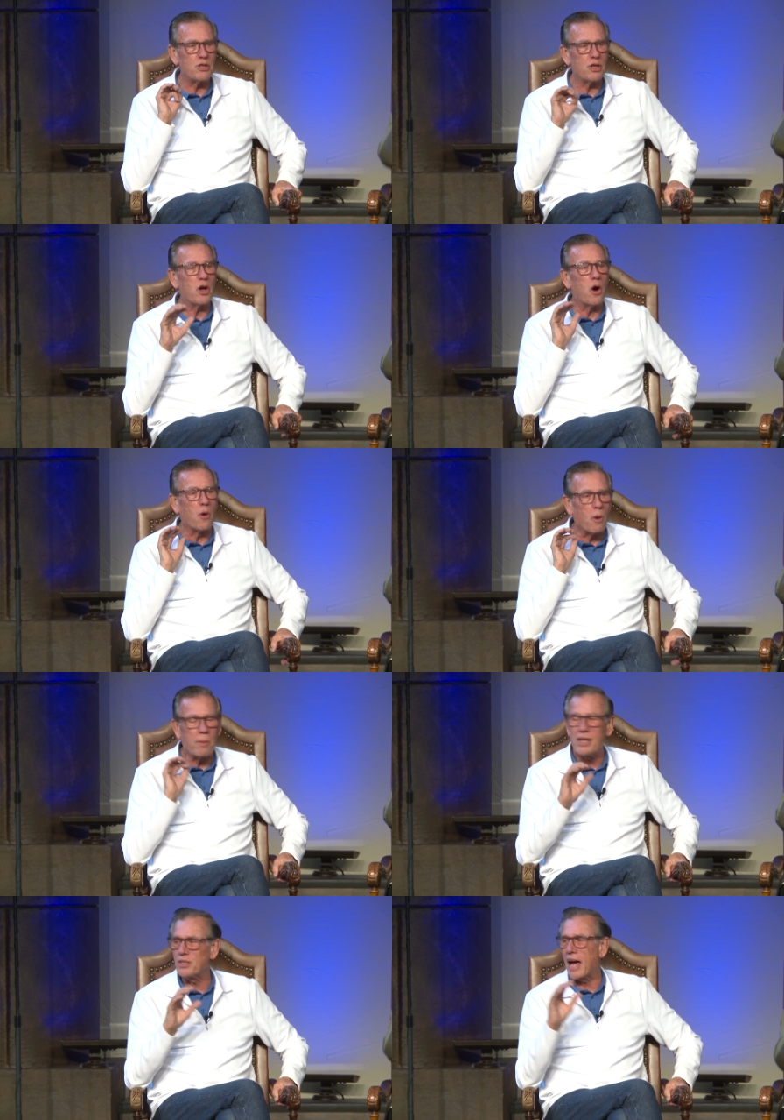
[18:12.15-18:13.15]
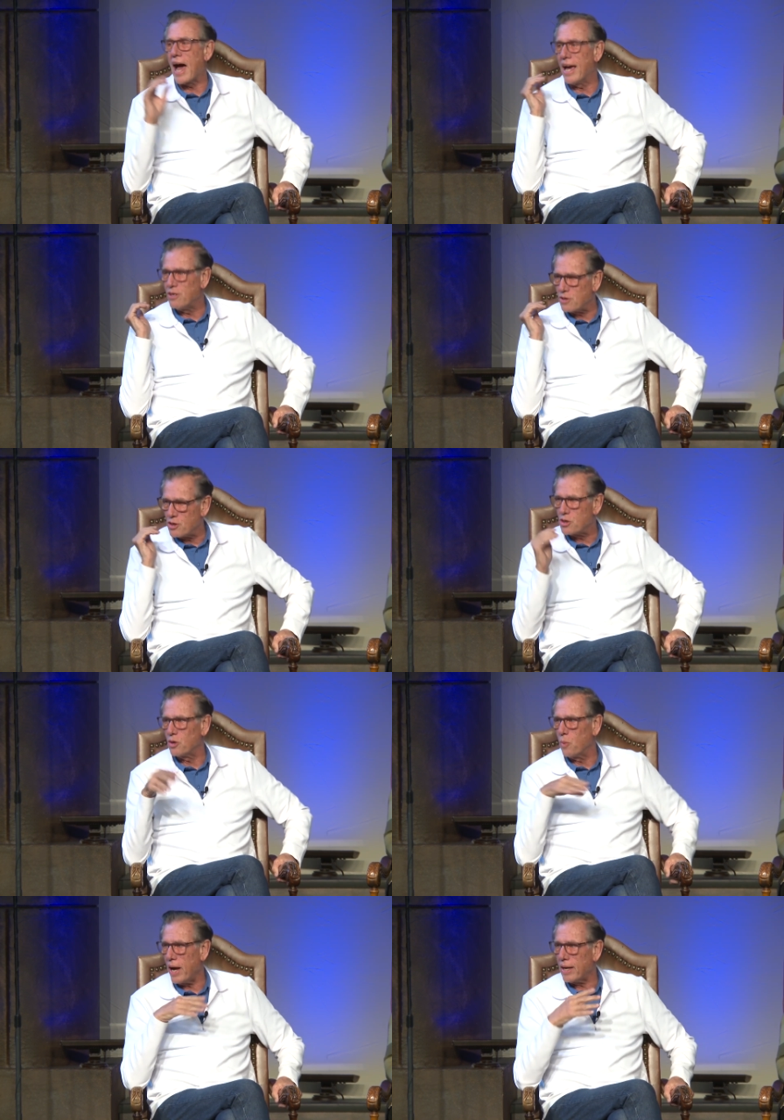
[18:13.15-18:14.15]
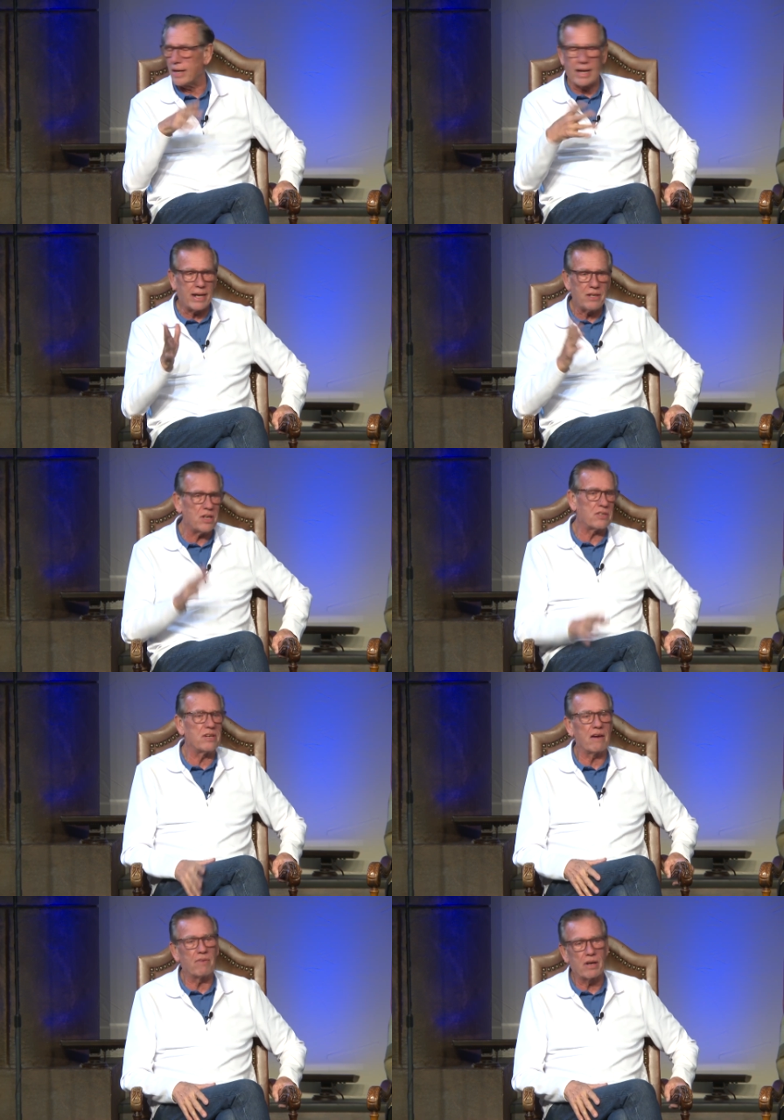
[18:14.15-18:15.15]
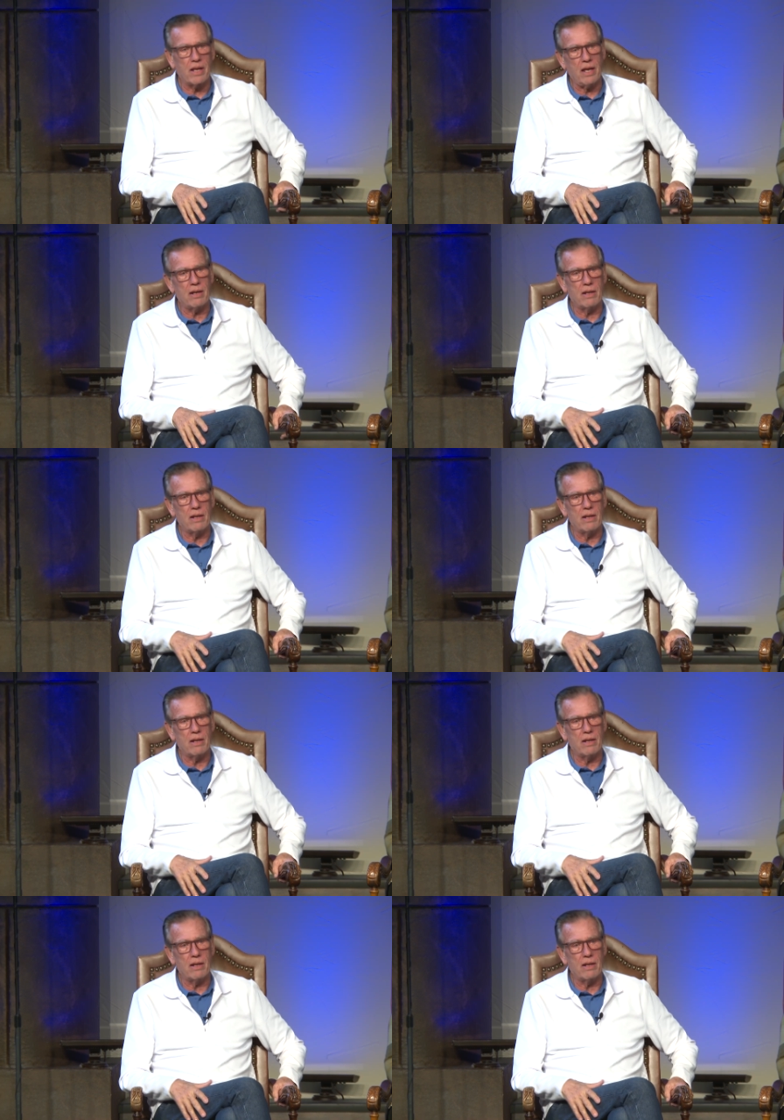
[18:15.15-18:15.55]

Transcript: should open his eyes and should waken, and he just never did.